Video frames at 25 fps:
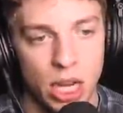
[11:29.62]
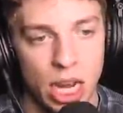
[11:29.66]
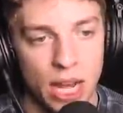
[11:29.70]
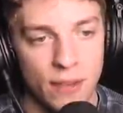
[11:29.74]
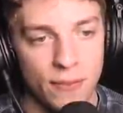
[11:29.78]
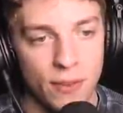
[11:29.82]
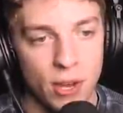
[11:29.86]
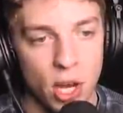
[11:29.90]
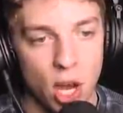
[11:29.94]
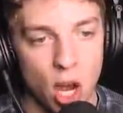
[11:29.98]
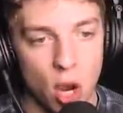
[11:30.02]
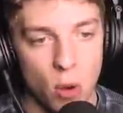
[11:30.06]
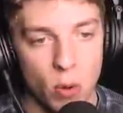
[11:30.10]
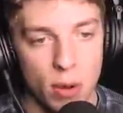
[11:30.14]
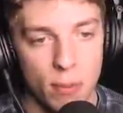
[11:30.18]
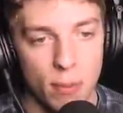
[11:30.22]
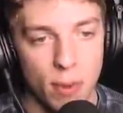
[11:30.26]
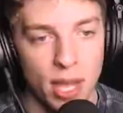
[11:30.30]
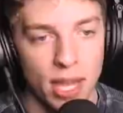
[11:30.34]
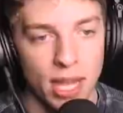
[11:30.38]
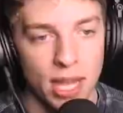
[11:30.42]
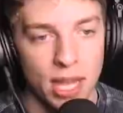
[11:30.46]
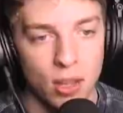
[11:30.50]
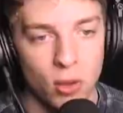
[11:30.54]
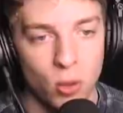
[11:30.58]
You never know. We
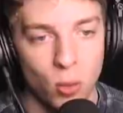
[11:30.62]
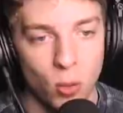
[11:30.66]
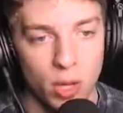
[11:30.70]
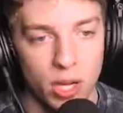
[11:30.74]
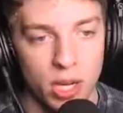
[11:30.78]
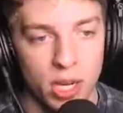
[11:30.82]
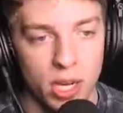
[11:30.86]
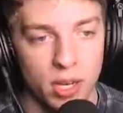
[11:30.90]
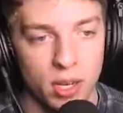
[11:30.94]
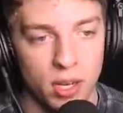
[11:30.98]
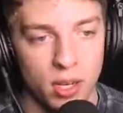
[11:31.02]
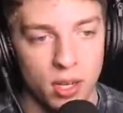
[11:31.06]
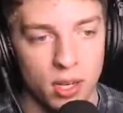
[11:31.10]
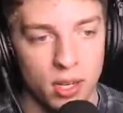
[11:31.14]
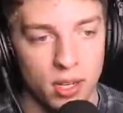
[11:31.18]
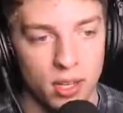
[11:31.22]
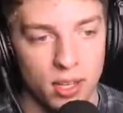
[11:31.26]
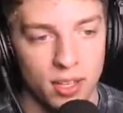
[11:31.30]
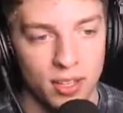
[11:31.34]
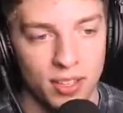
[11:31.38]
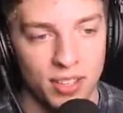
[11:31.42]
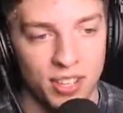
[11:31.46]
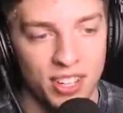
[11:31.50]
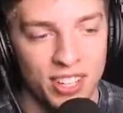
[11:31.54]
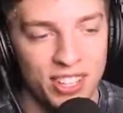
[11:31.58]
might get to an... D N
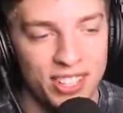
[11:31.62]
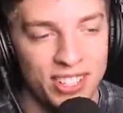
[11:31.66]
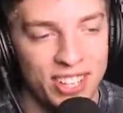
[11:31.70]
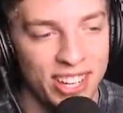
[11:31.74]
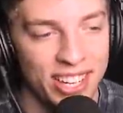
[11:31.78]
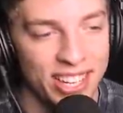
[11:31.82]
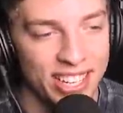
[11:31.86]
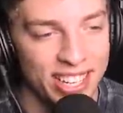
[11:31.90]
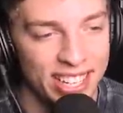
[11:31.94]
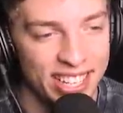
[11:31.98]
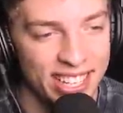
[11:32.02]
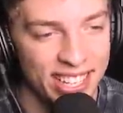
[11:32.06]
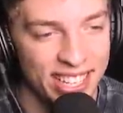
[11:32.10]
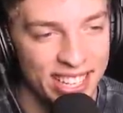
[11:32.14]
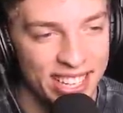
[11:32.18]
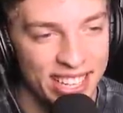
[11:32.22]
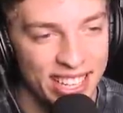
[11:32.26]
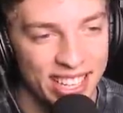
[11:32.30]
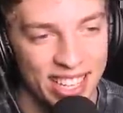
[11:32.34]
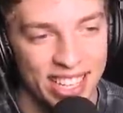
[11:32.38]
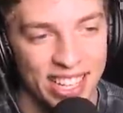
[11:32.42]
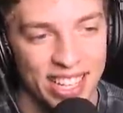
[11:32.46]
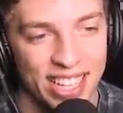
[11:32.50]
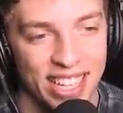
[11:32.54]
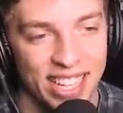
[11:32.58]
F. Why are you guys being
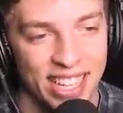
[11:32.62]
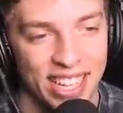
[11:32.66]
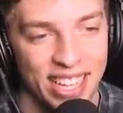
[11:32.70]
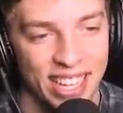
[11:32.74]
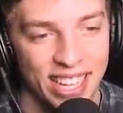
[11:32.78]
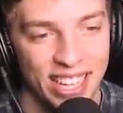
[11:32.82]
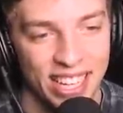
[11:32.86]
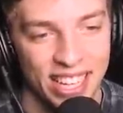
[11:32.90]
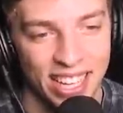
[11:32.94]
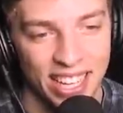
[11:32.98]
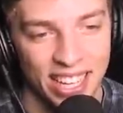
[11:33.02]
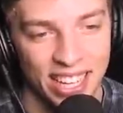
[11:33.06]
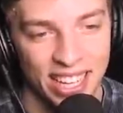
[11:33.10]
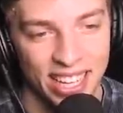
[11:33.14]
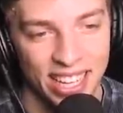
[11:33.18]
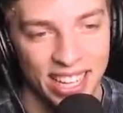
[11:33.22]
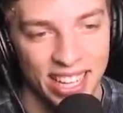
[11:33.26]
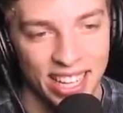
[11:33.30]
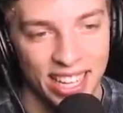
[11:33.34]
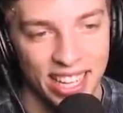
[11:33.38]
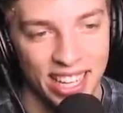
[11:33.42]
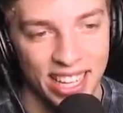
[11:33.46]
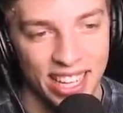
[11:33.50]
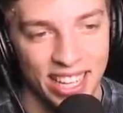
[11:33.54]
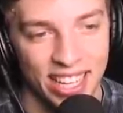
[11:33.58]
so... That might be
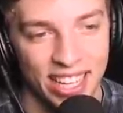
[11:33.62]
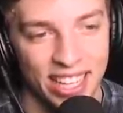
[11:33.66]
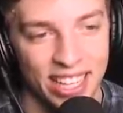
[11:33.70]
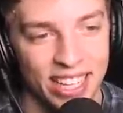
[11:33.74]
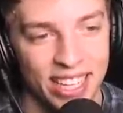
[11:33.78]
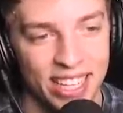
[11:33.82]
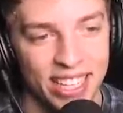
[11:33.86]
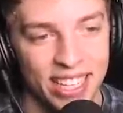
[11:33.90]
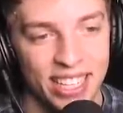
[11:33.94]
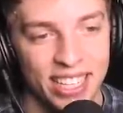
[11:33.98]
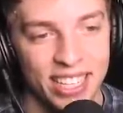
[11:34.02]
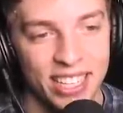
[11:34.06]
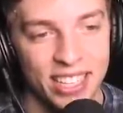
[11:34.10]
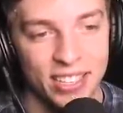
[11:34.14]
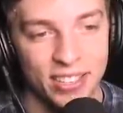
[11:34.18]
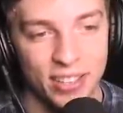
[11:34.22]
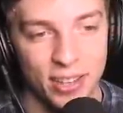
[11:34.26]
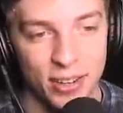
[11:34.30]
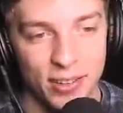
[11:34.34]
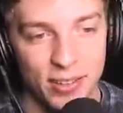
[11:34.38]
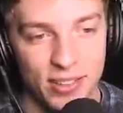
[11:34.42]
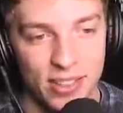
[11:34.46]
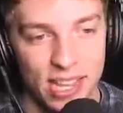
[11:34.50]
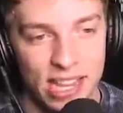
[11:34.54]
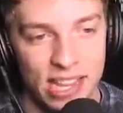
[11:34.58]
true. That might be true.
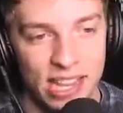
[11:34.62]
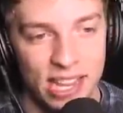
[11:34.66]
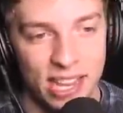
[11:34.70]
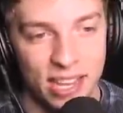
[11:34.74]
Don't say